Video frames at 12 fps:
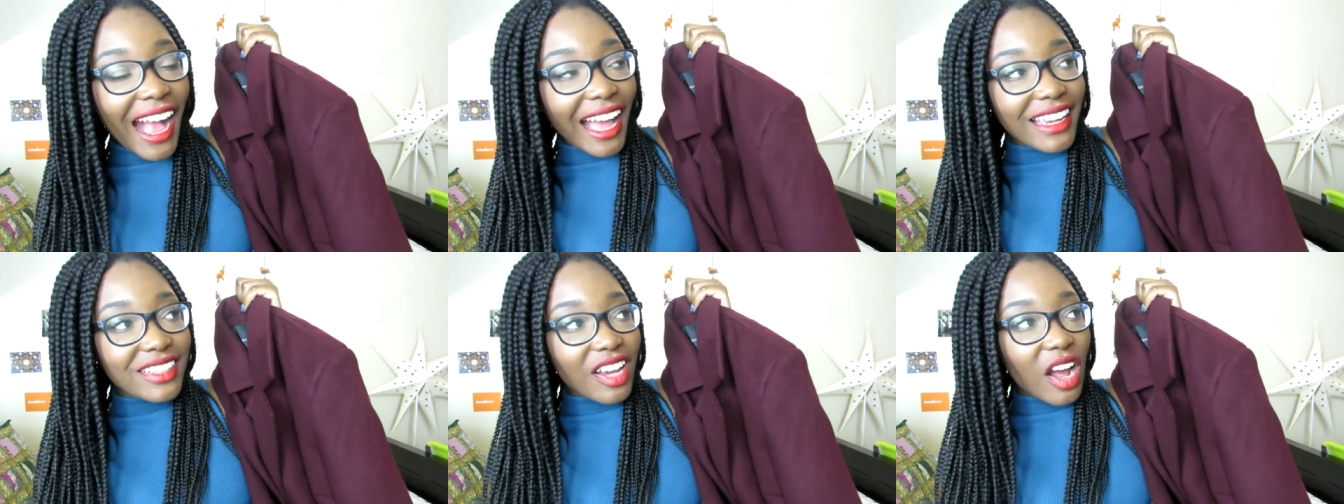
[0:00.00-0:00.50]

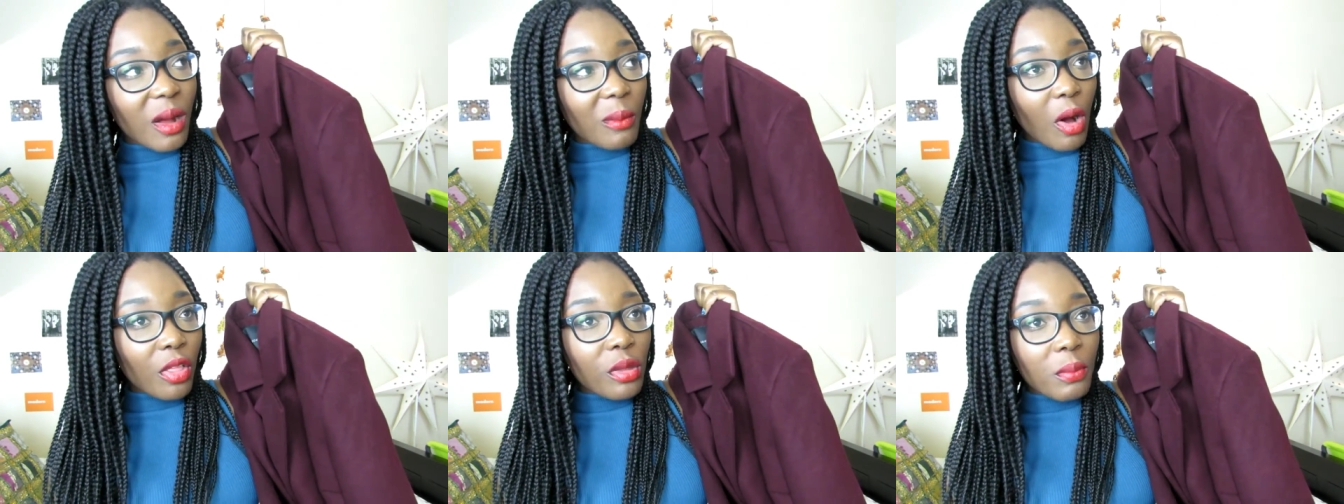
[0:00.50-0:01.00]
and
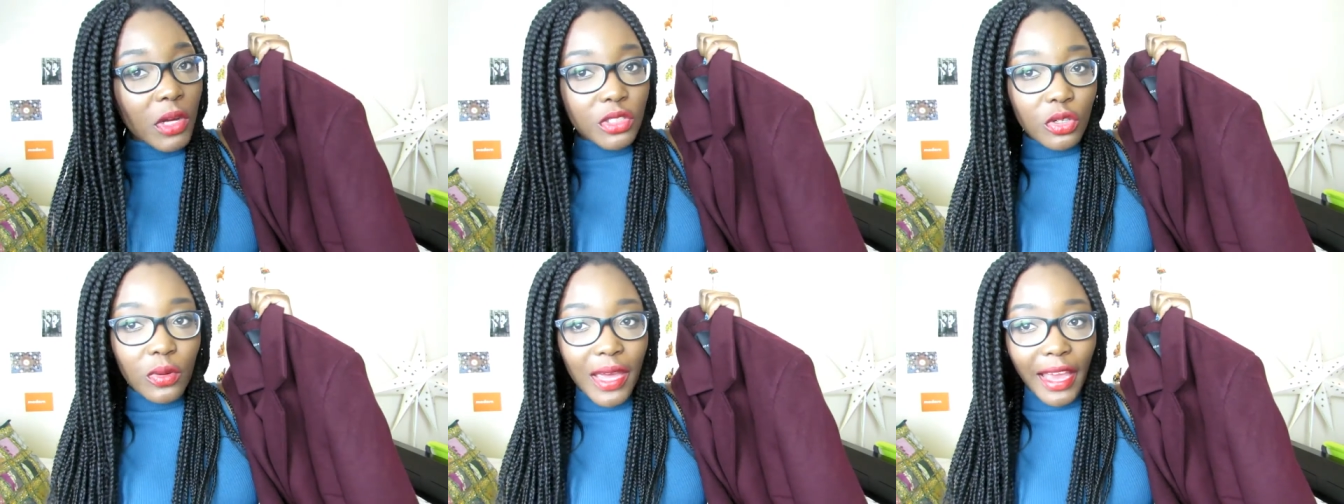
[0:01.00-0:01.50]
on the
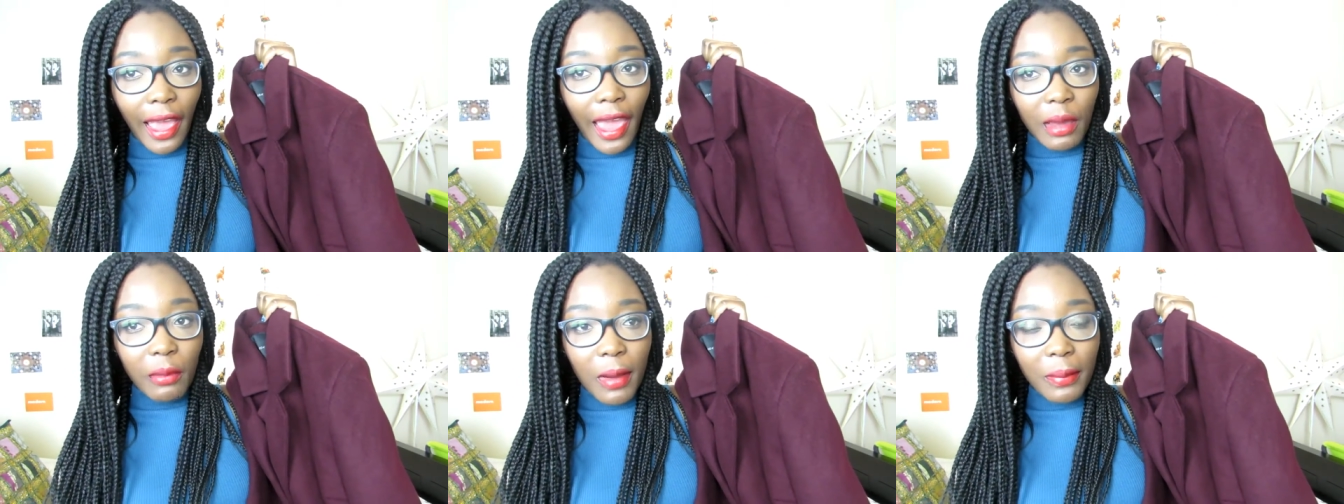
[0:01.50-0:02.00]
model it
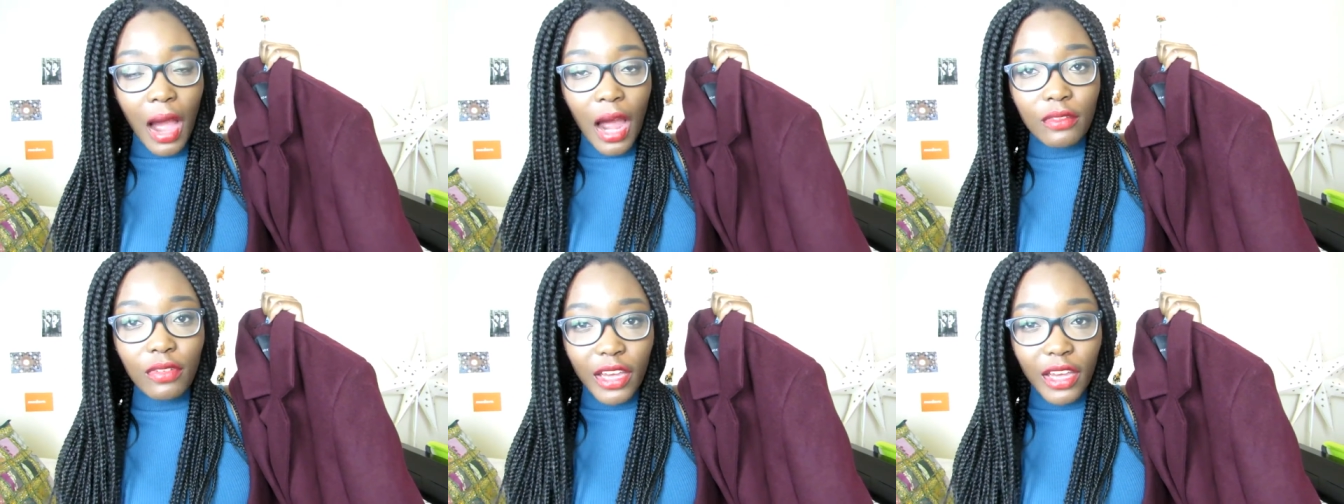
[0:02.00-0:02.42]
came up kind of